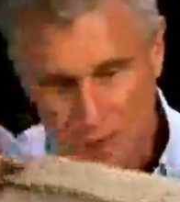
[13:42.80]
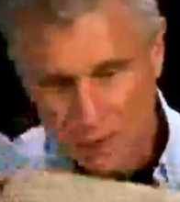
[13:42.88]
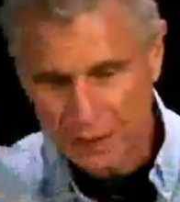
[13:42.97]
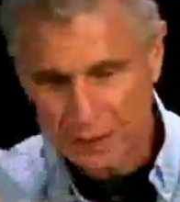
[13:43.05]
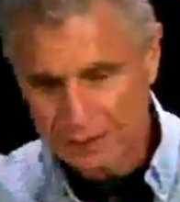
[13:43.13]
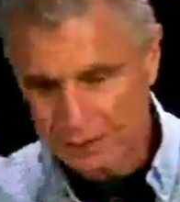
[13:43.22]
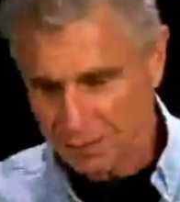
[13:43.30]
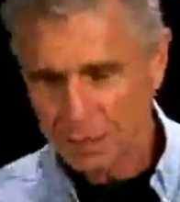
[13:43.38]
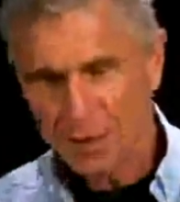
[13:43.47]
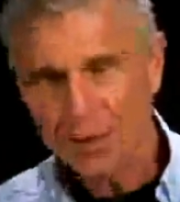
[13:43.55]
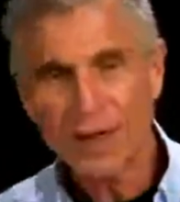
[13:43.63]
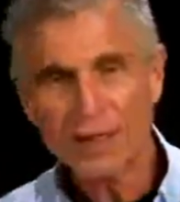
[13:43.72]
and
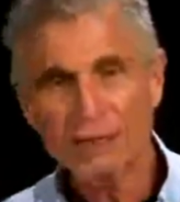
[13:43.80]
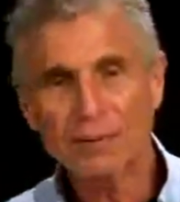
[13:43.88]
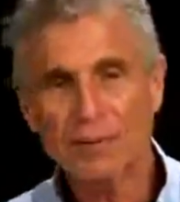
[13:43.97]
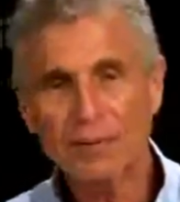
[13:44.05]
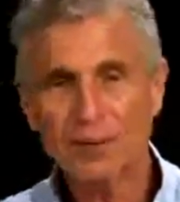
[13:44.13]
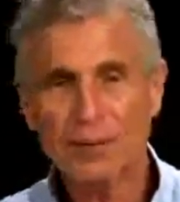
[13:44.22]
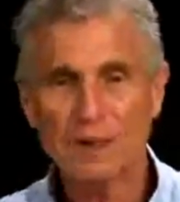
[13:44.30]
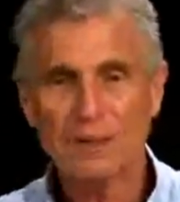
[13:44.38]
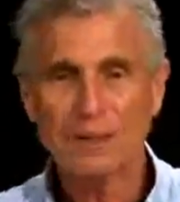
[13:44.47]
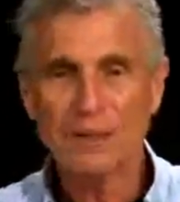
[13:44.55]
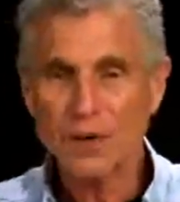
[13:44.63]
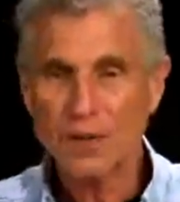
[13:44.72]
work on the person they
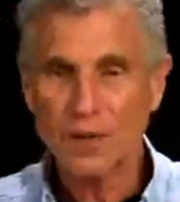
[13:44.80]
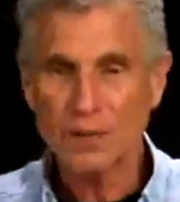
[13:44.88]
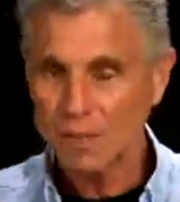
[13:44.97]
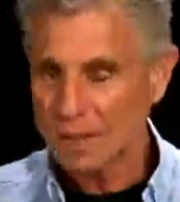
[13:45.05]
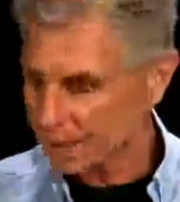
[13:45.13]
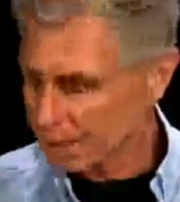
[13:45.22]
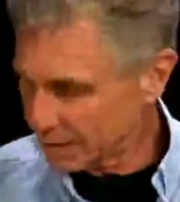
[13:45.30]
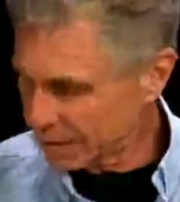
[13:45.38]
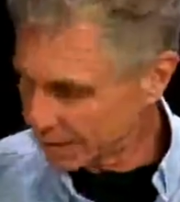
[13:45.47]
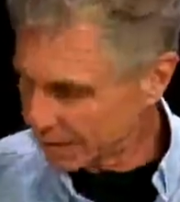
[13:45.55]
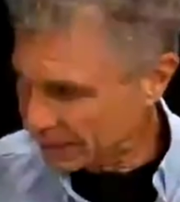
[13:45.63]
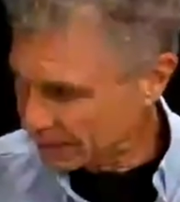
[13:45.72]
were working with and
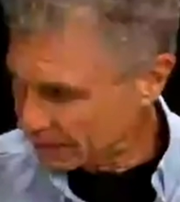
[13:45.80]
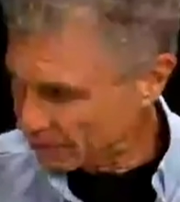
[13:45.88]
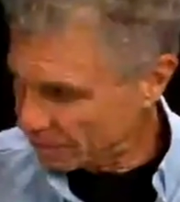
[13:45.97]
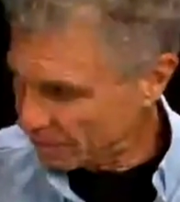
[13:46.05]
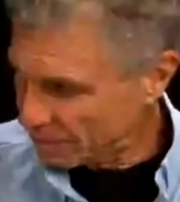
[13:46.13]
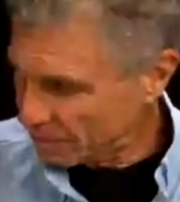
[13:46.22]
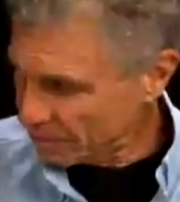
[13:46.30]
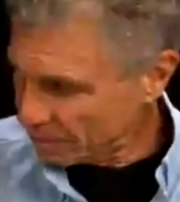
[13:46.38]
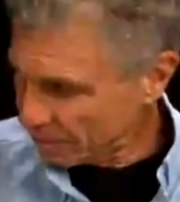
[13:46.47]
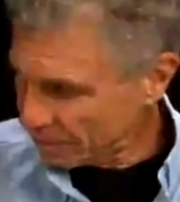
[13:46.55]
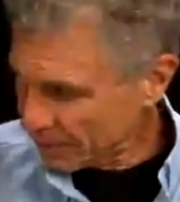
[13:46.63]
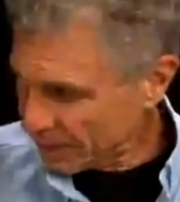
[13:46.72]
healing.
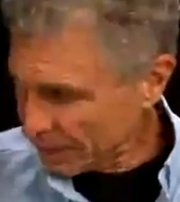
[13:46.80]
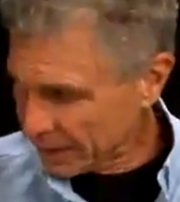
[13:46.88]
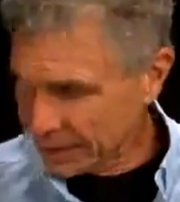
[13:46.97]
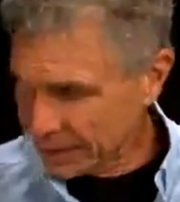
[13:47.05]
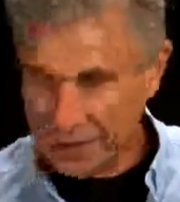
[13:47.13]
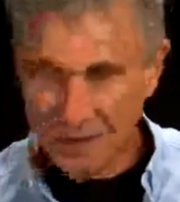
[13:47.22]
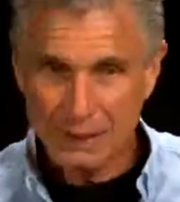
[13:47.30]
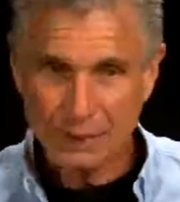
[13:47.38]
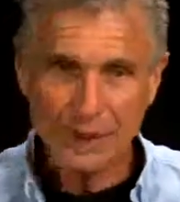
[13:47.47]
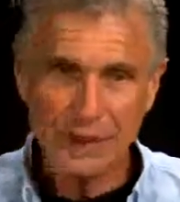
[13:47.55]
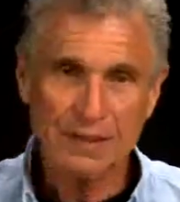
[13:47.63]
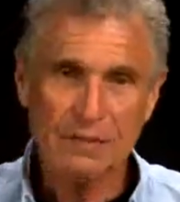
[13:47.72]
And then they
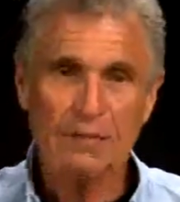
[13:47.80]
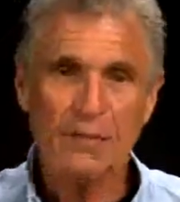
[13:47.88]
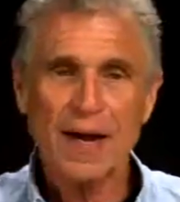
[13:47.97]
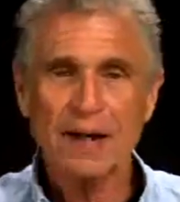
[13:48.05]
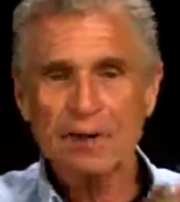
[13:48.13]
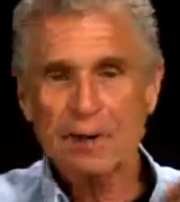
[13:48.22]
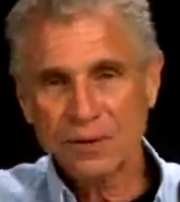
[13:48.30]
would take the rattles